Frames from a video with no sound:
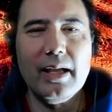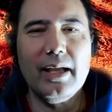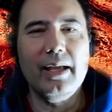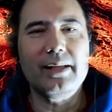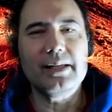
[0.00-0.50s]

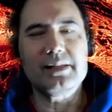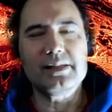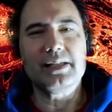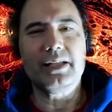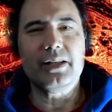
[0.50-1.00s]
I didn't
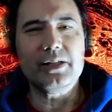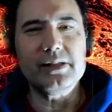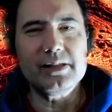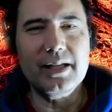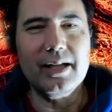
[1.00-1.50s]
see
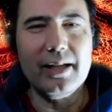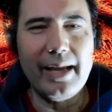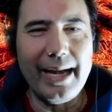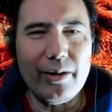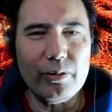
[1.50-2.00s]
these
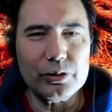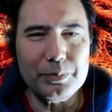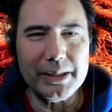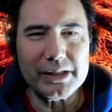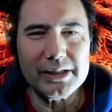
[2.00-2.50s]
arrows
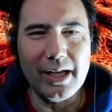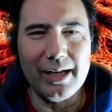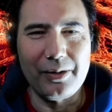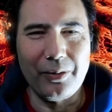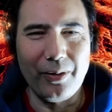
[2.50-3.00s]
being shot
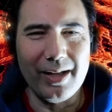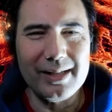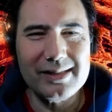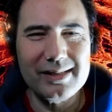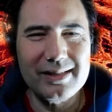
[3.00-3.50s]

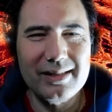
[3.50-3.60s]
across.